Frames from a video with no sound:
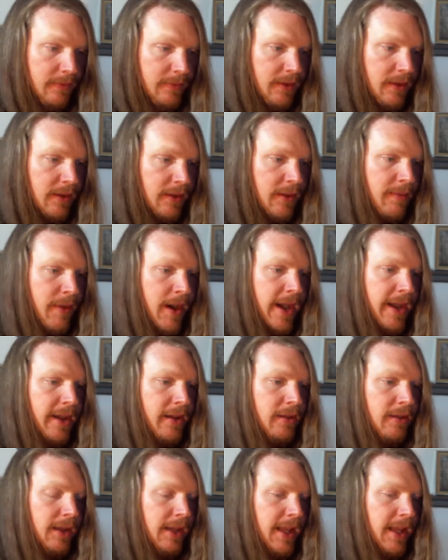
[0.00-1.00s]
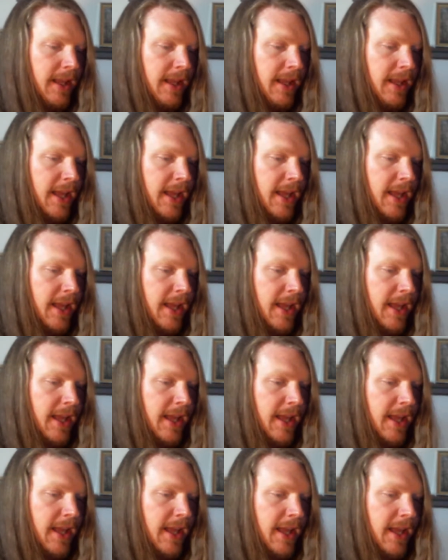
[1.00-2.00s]
The mild glamour that he
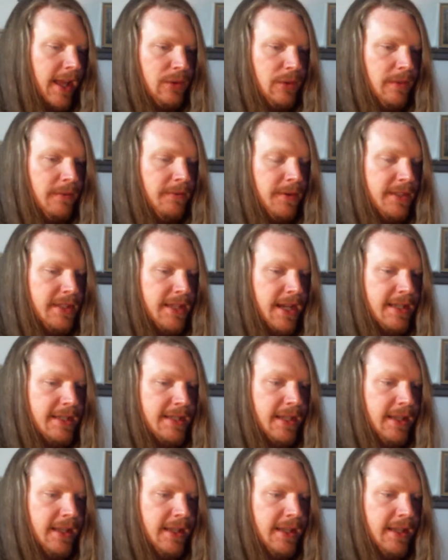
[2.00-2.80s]
had cast to emphasize